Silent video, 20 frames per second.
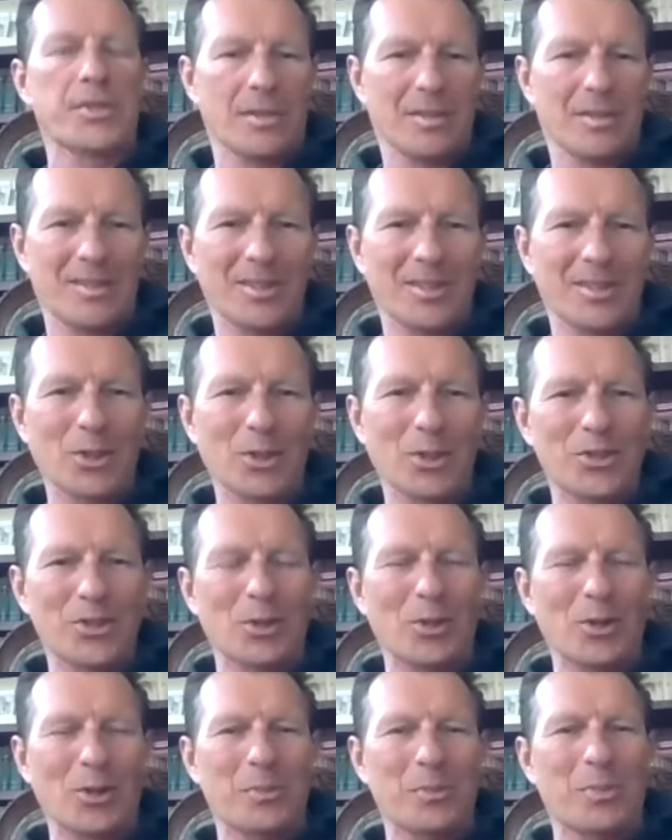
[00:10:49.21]
not only
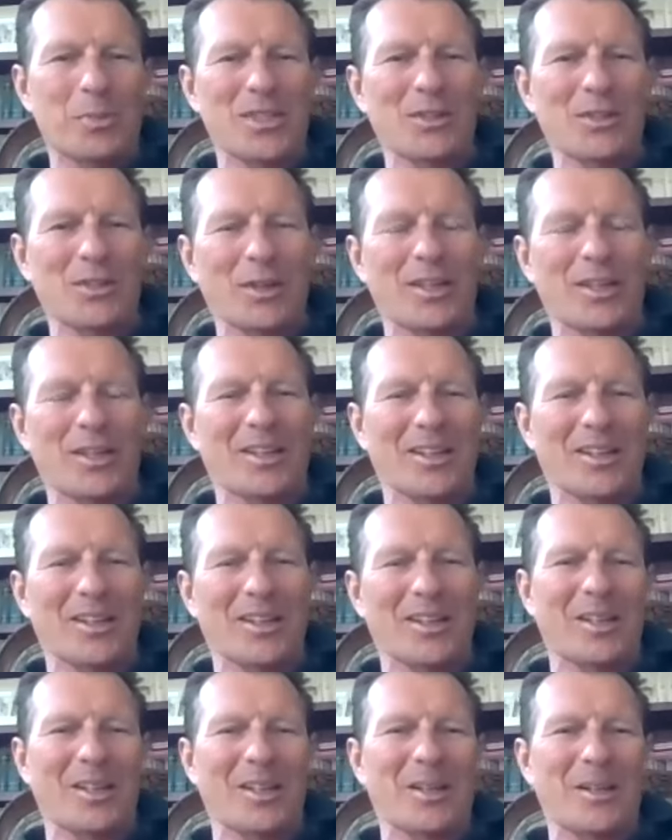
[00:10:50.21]
specific uh,
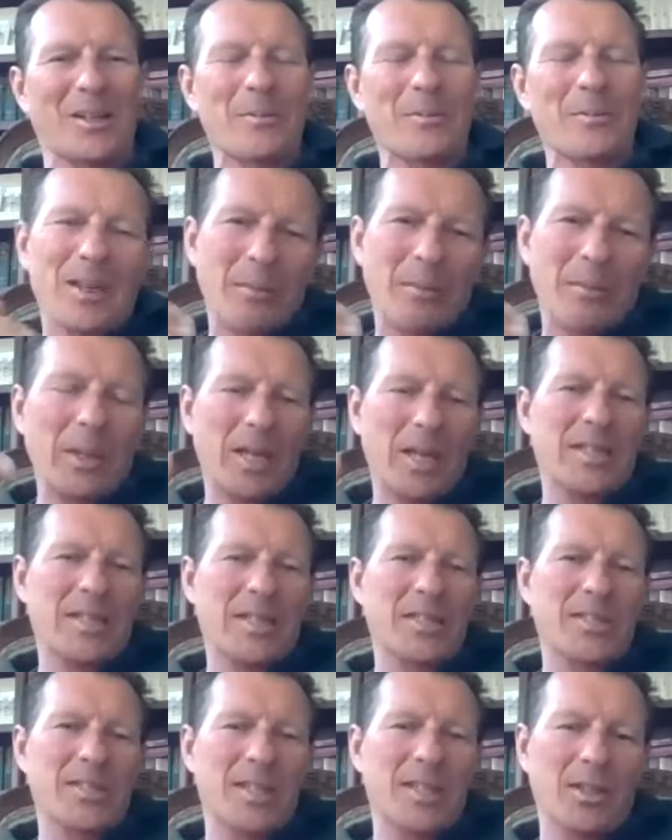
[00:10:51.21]
places in
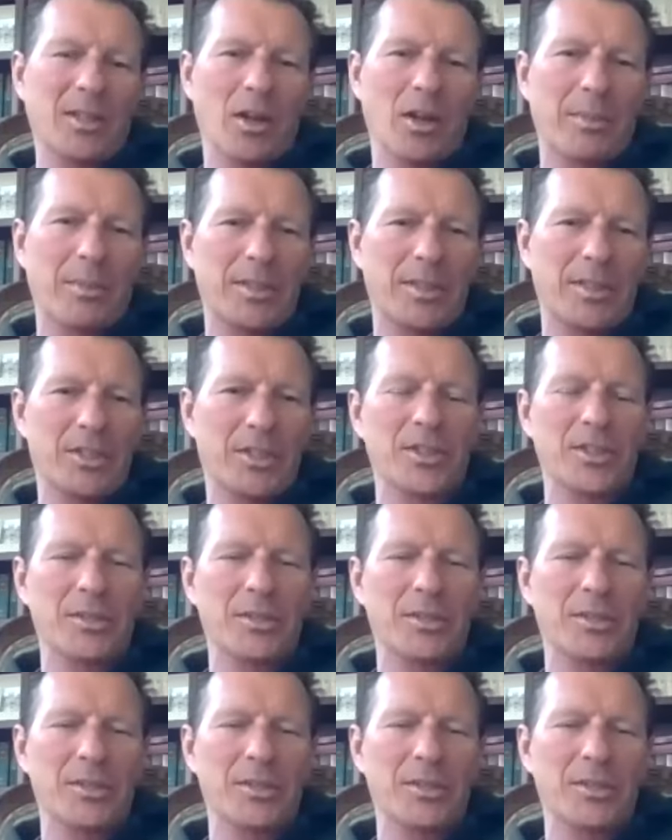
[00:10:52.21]
competitions, but